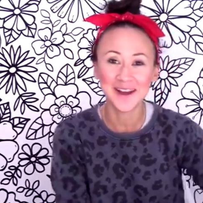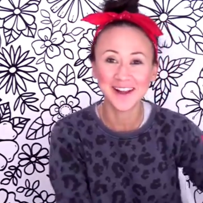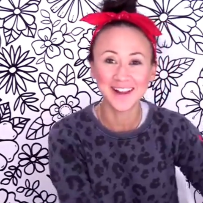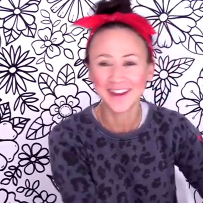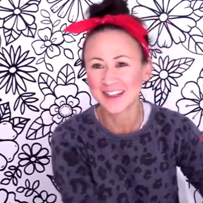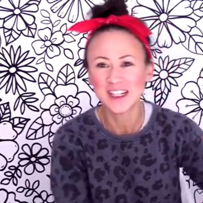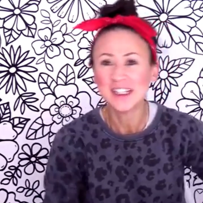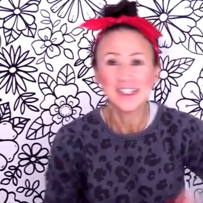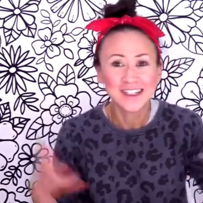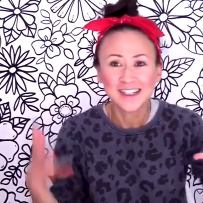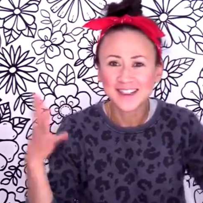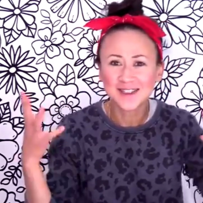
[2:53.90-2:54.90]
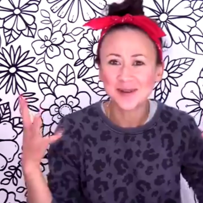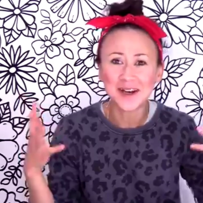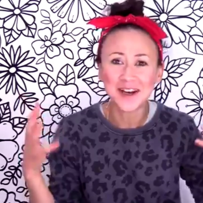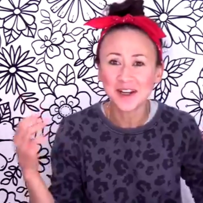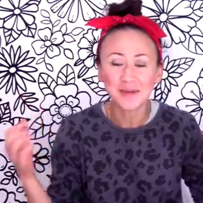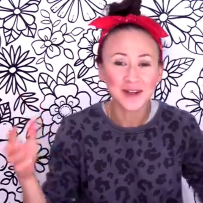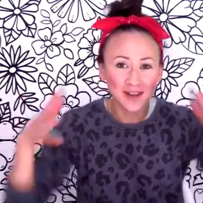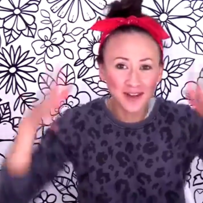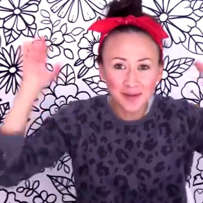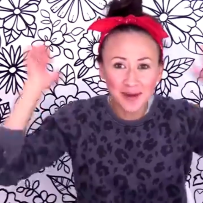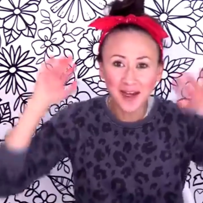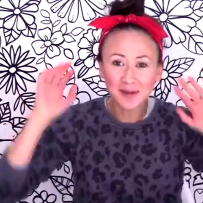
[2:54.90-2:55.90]
like I get so
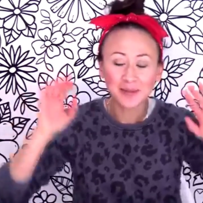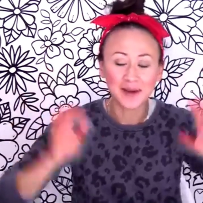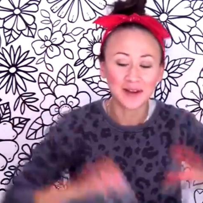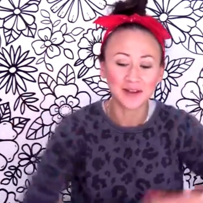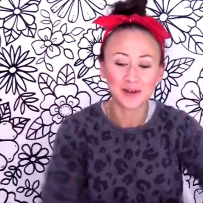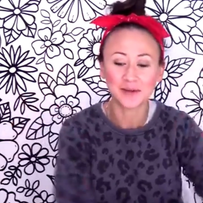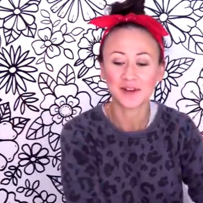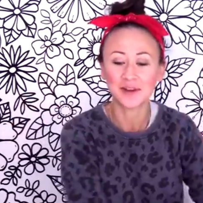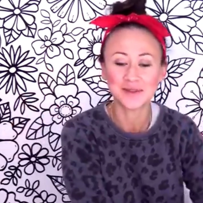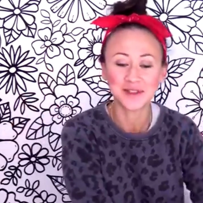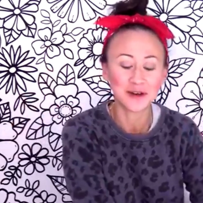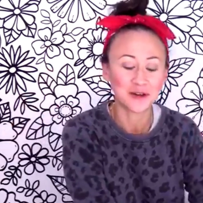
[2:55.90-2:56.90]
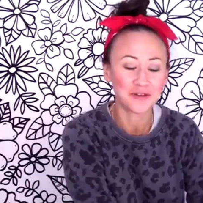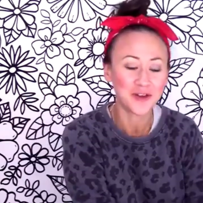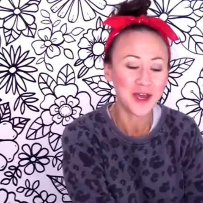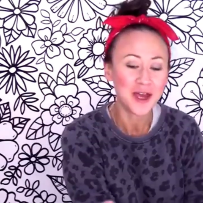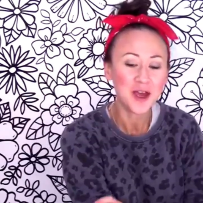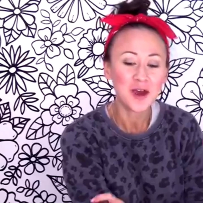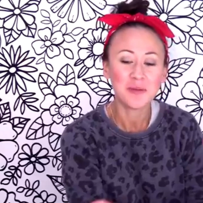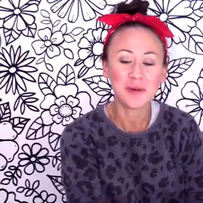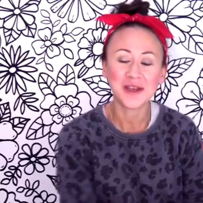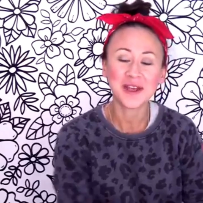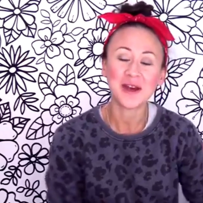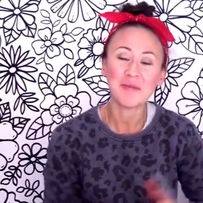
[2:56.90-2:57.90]
animated that my headband always comes off.
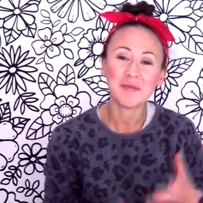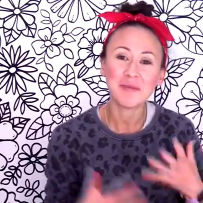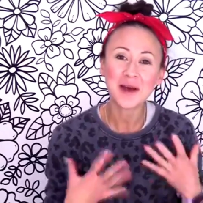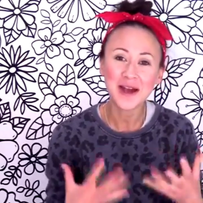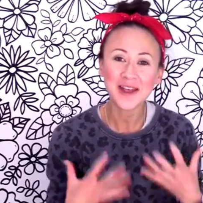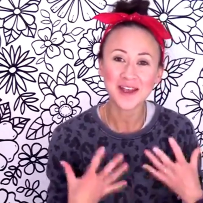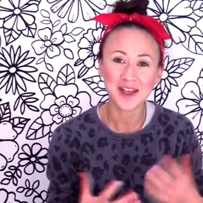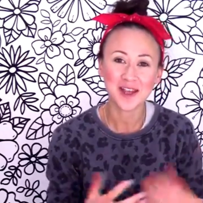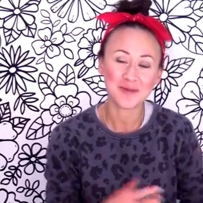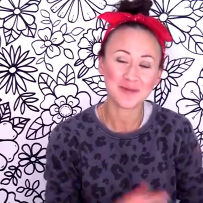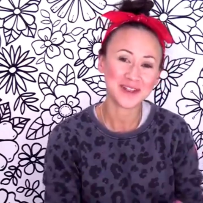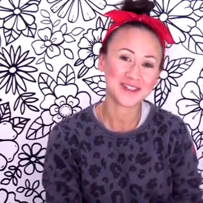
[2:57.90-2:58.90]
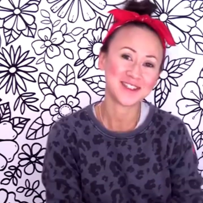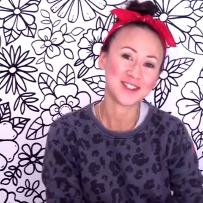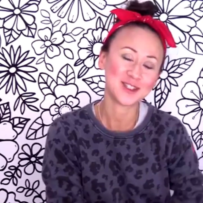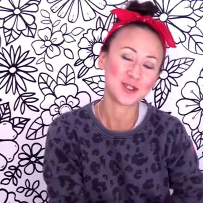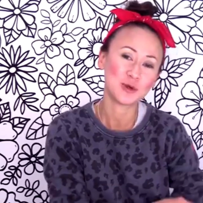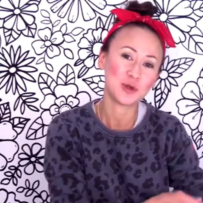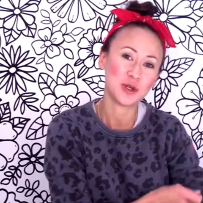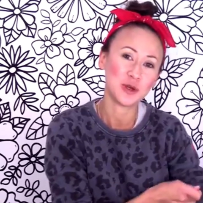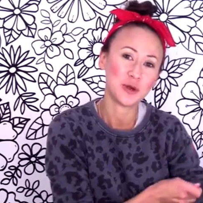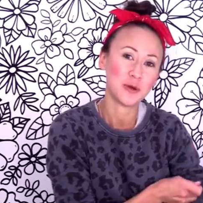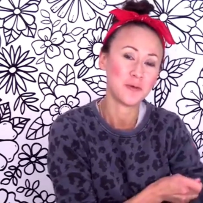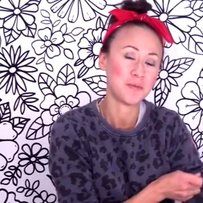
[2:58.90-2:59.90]
But yeah, my aim is to show
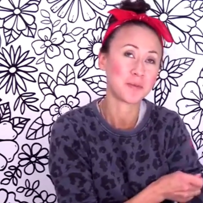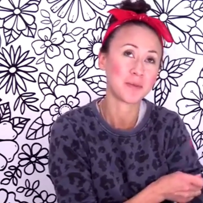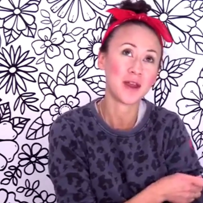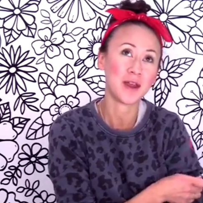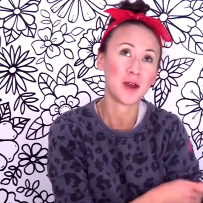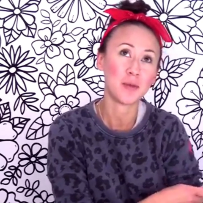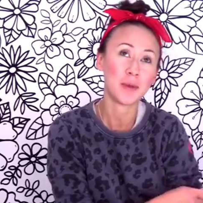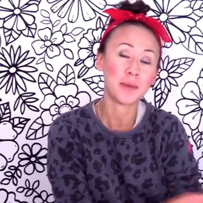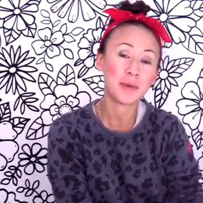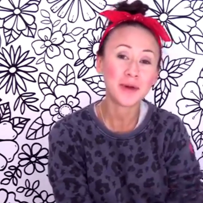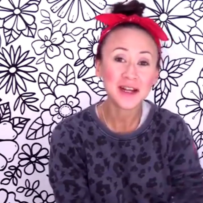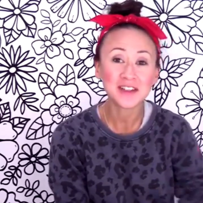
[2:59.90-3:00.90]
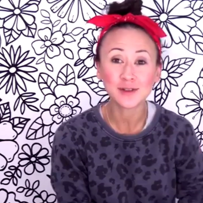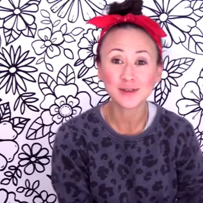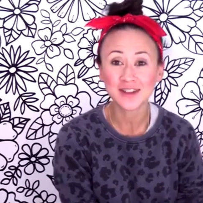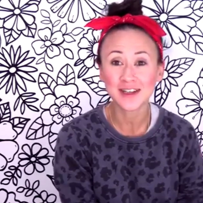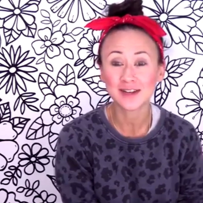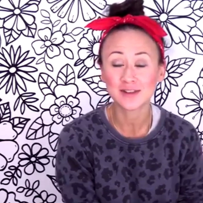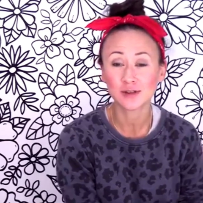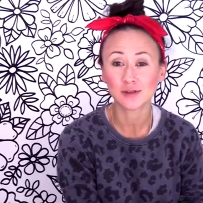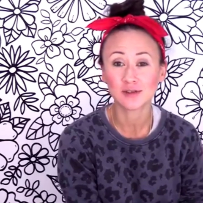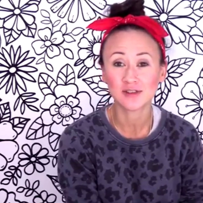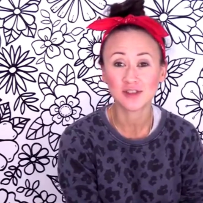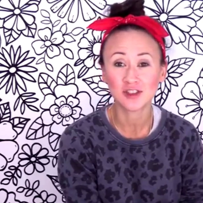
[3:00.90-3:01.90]
you um, practical,
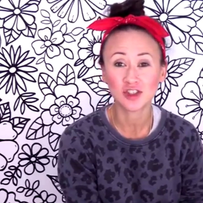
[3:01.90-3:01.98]
tactical